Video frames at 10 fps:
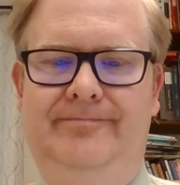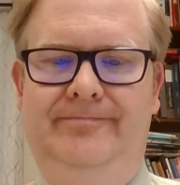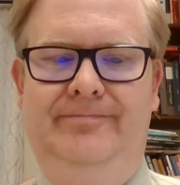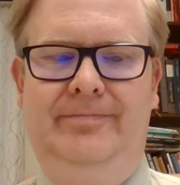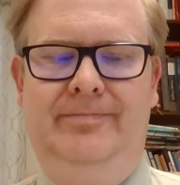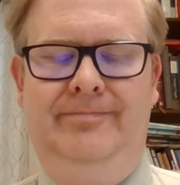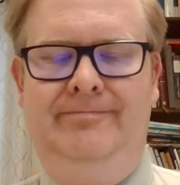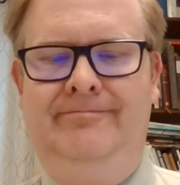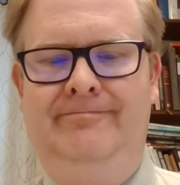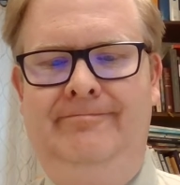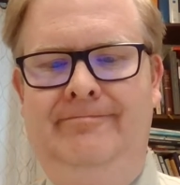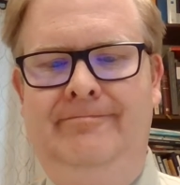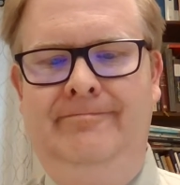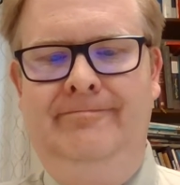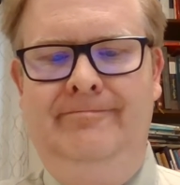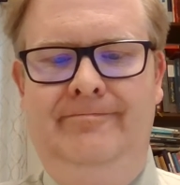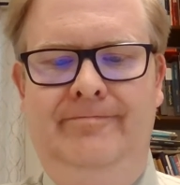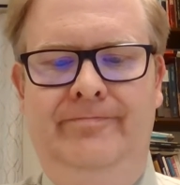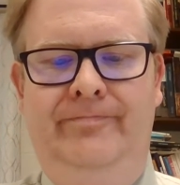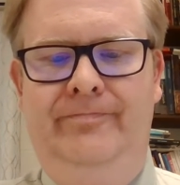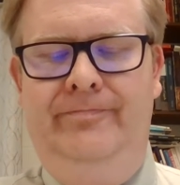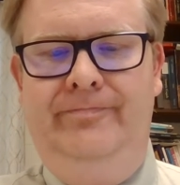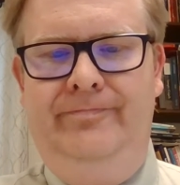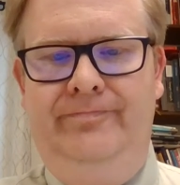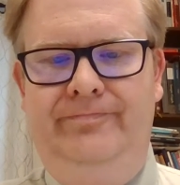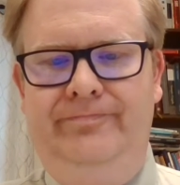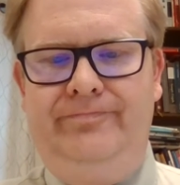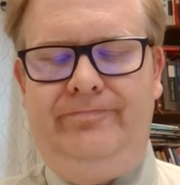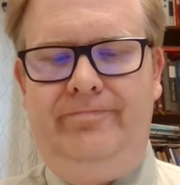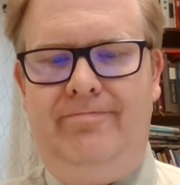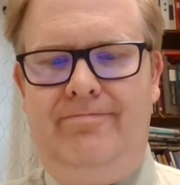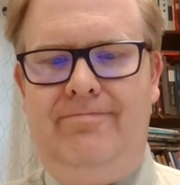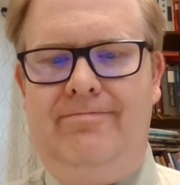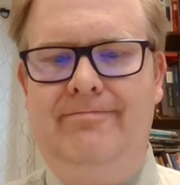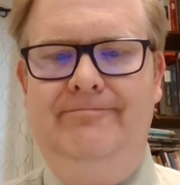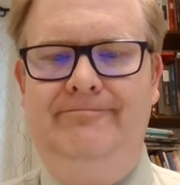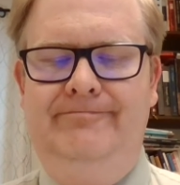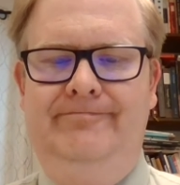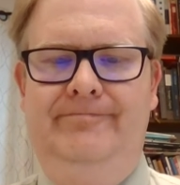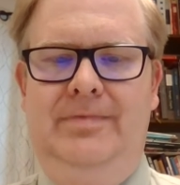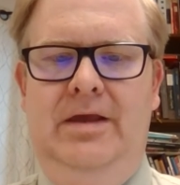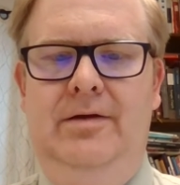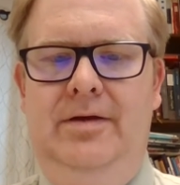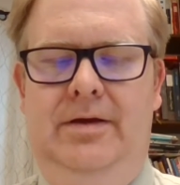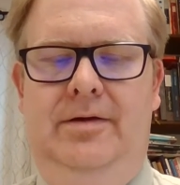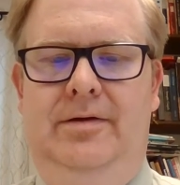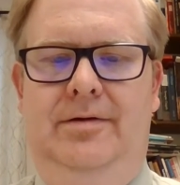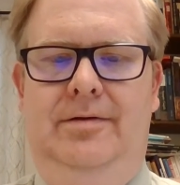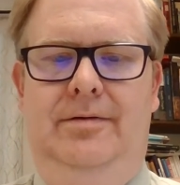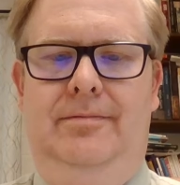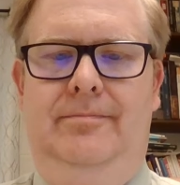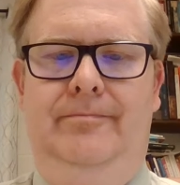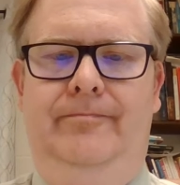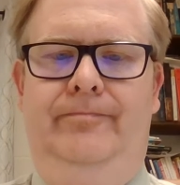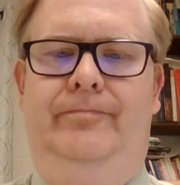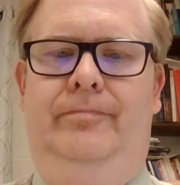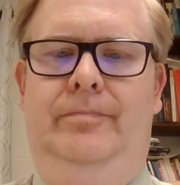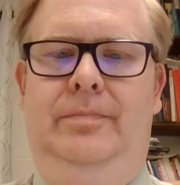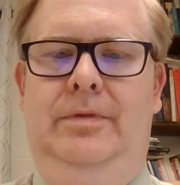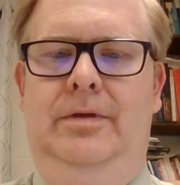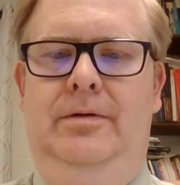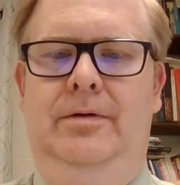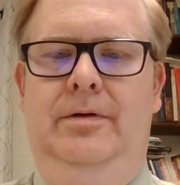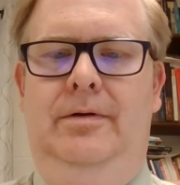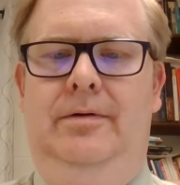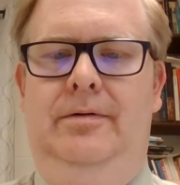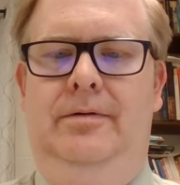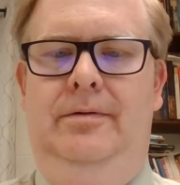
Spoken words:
No one is speaking in this clip.